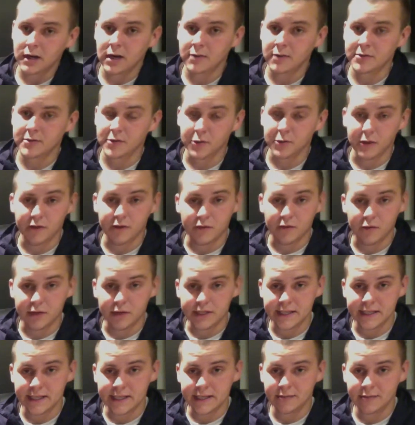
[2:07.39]
So you have 3
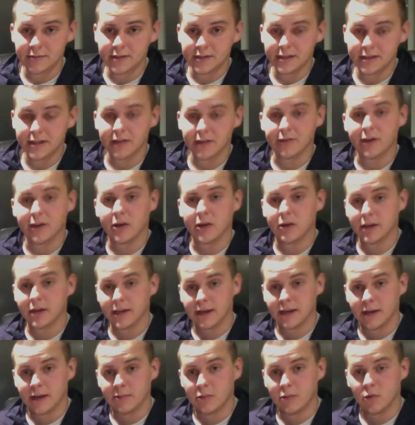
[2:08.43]
teams. If they all get
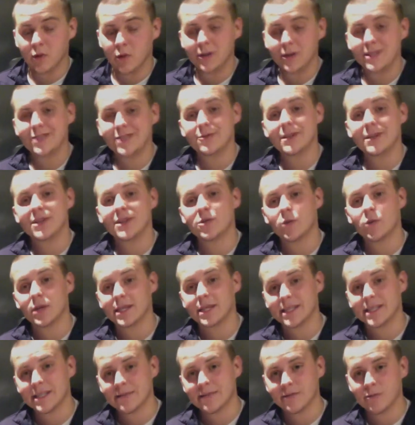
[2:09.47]
9 points, you get
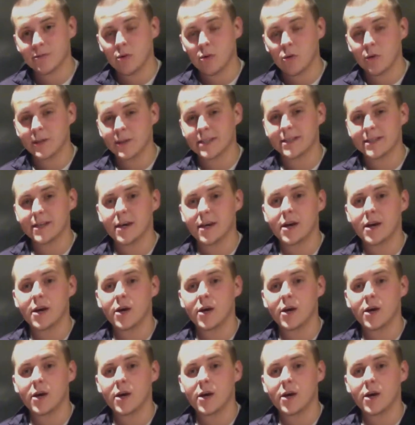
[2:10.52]
27 points.